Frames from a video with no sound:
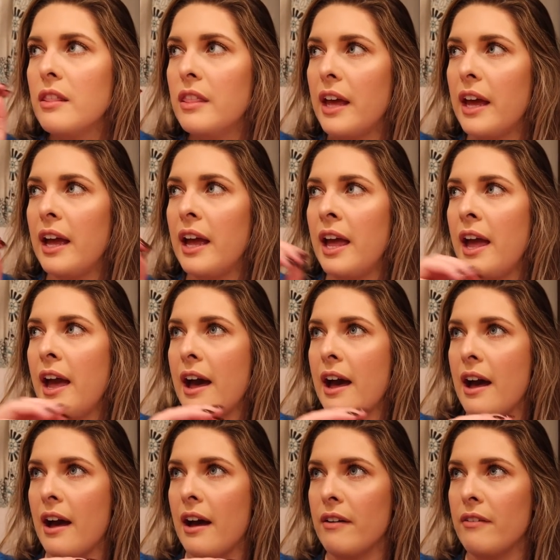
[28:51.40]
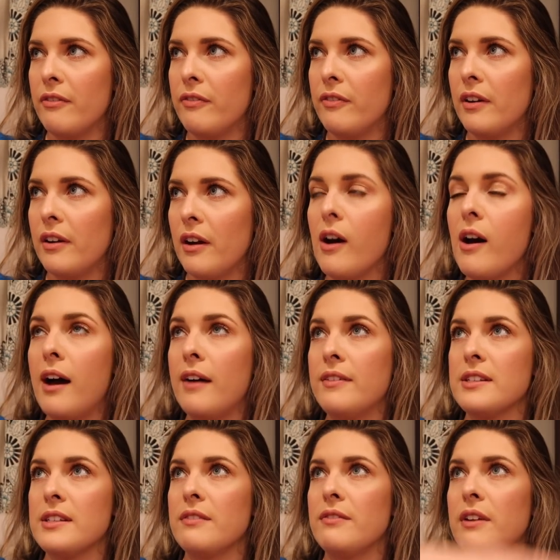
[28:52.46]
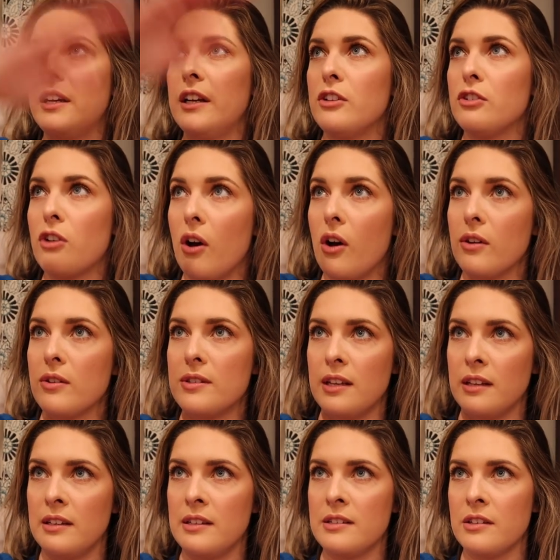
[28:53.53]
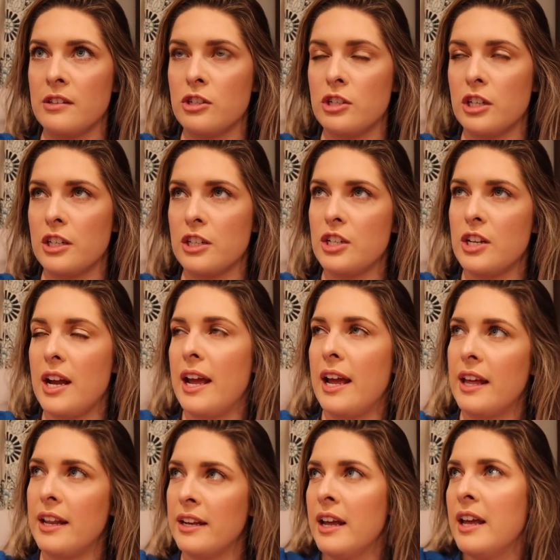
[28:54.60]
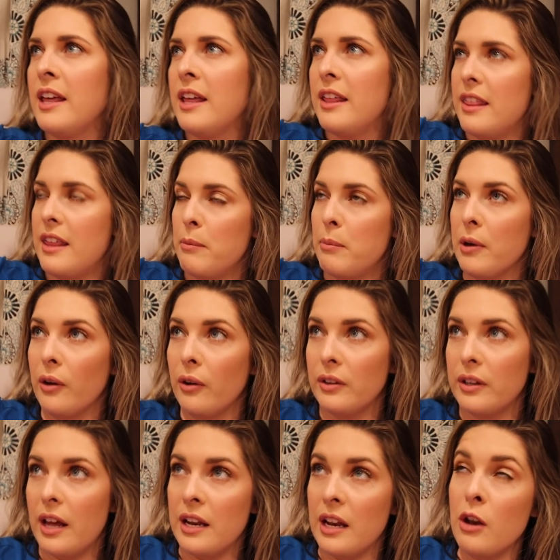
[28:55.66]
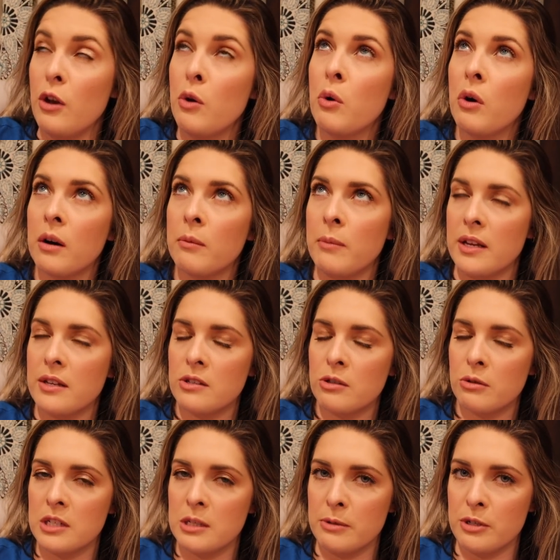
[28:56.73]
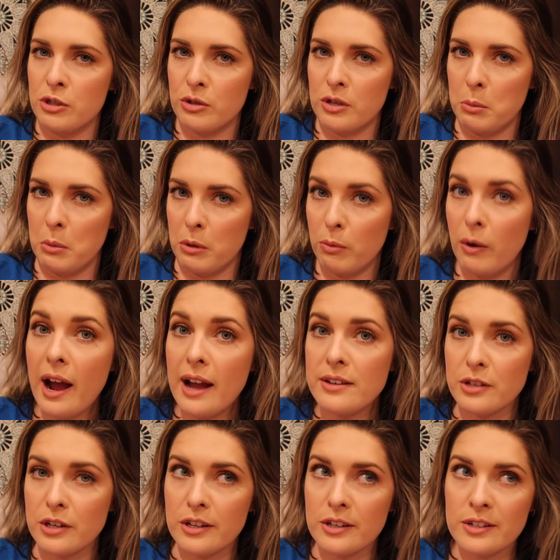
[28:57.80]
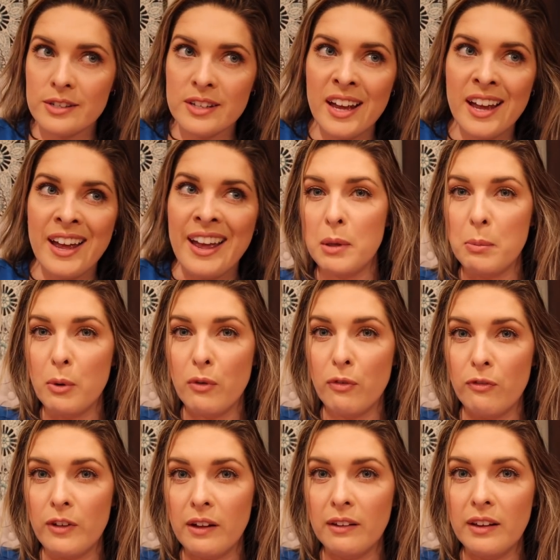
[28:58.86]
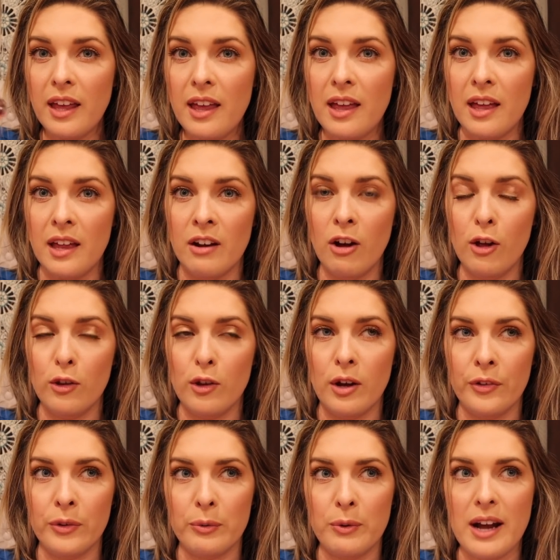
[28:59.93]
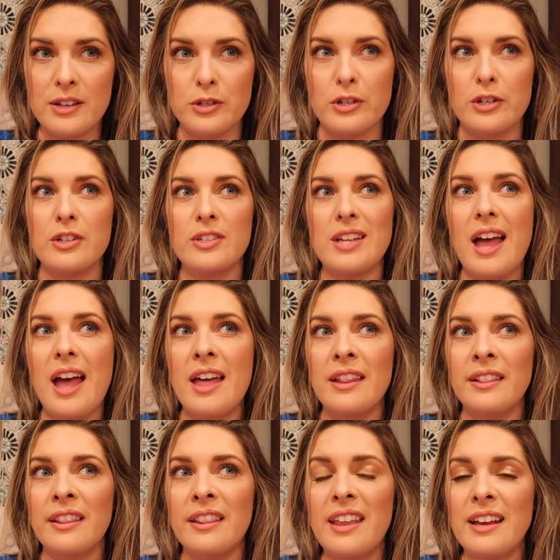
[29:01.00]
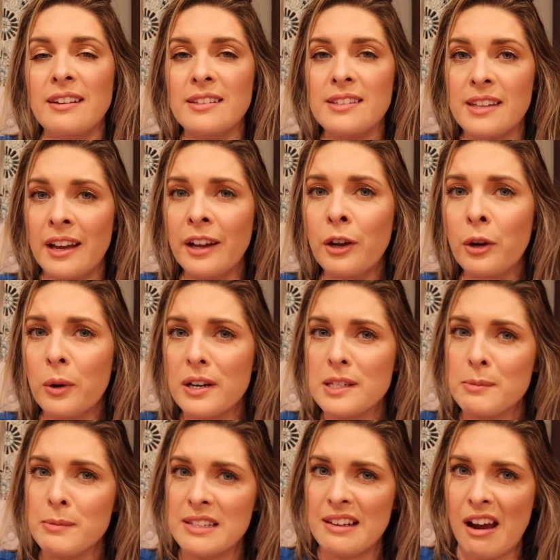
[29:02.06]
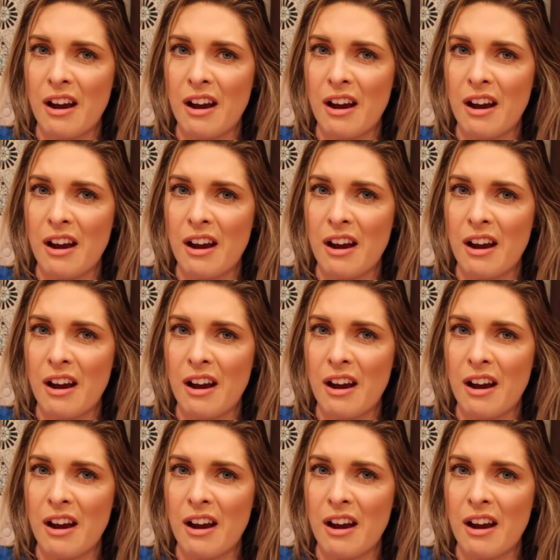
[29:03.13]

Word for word: they have obviously very tall ceilings in the church and they build an enormous Christmas tree with risers. People fill in along the risers and they sing Christmas